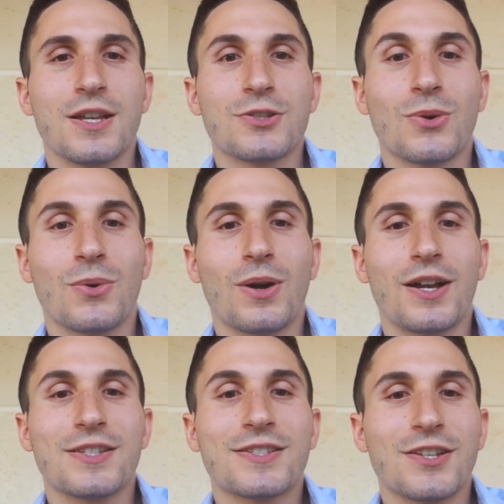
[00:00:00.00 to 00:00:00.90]
So
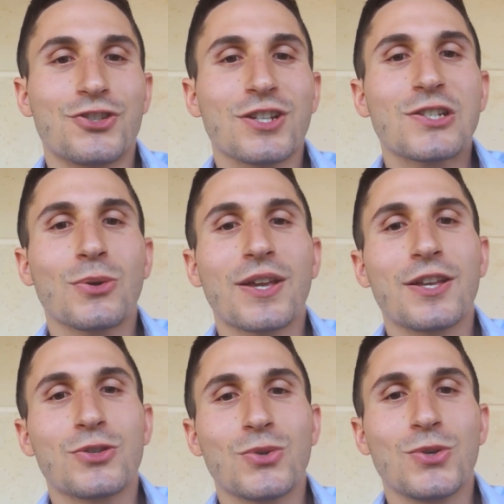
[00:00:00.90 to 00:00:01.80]
I suggest looking
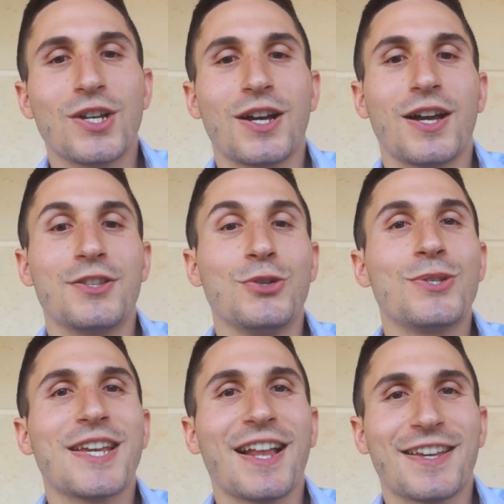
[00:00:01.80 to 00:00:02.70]
into a
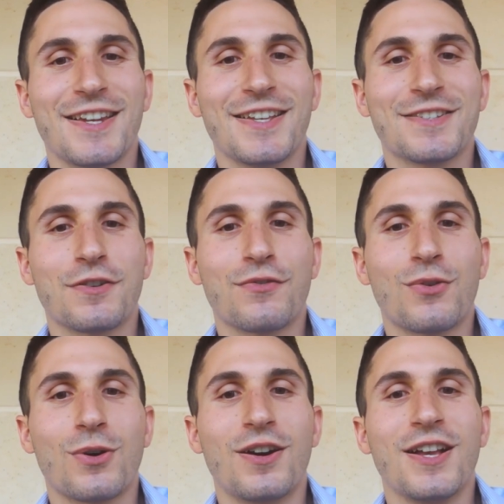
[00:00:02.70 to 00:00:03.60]
duty calculator
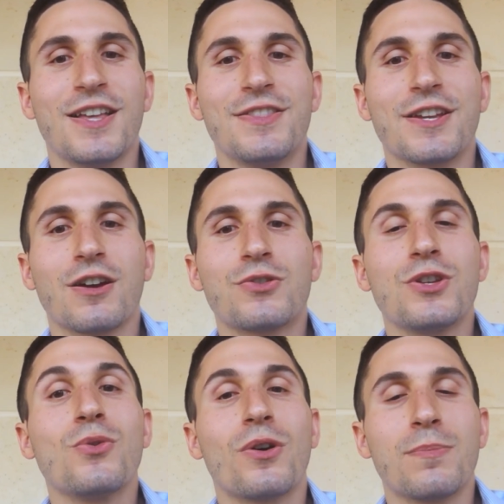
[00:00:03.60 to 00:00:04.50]
for the country
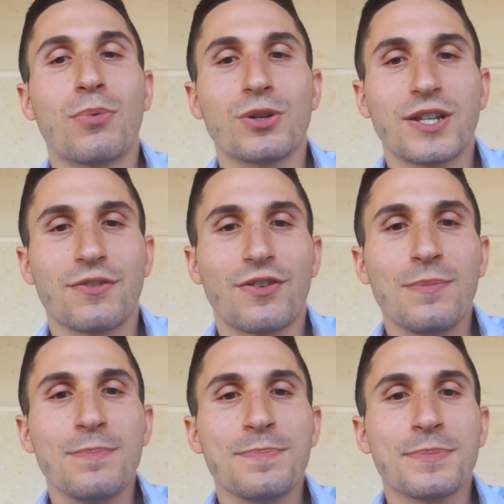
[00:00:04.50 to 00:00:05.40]
you are importing
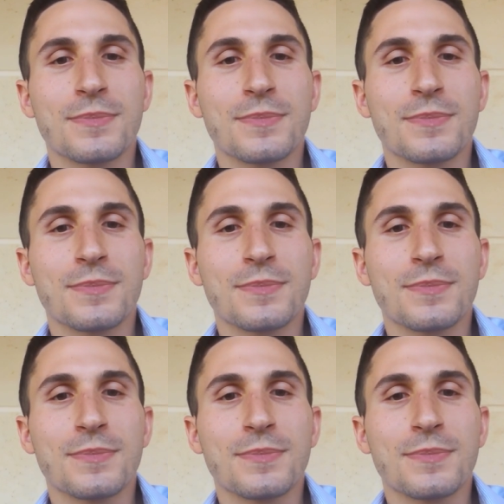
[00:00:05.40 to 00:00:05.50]
from.